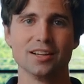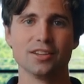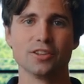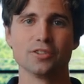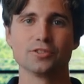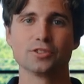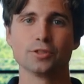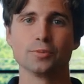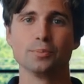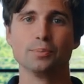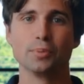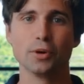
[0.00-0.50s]

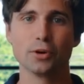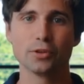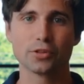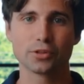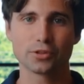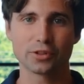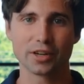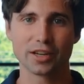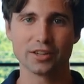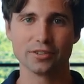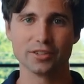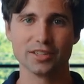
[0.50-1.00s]
Those are both
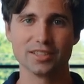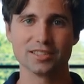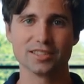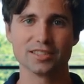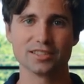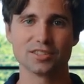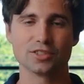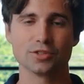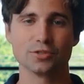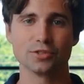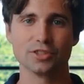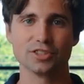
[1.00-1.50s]
great
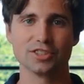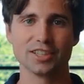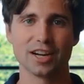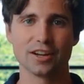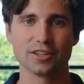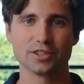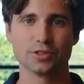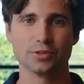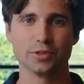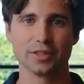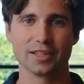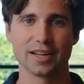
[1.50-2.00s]
reasons to reach
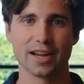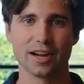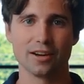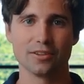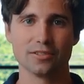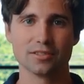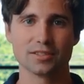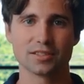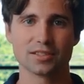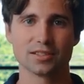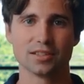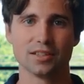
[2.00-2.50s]
out to
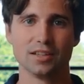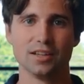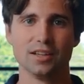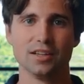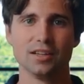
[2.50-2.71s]
accountants.